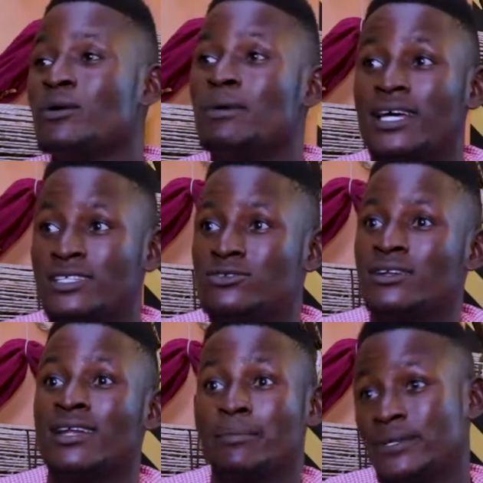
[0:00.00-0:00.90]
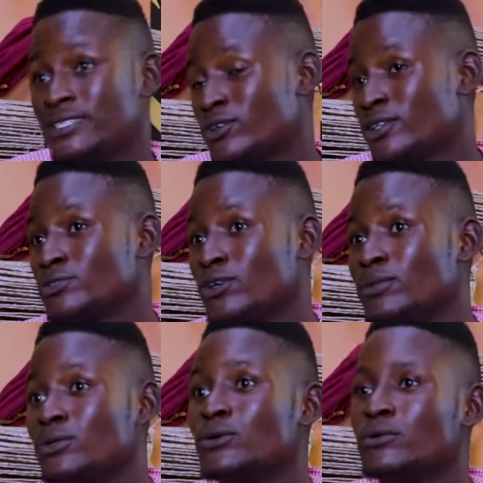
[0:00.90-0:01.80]
When my dad is not around, I pick his talking drum,
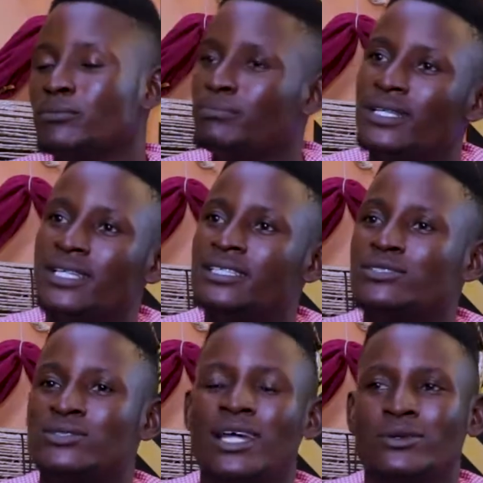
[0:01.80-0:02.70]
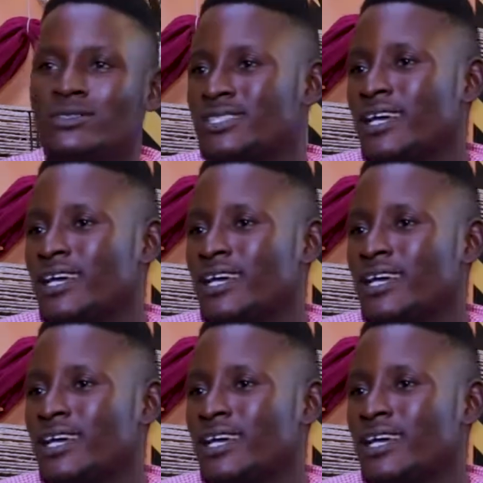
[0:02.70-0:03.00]
play it. So that was just how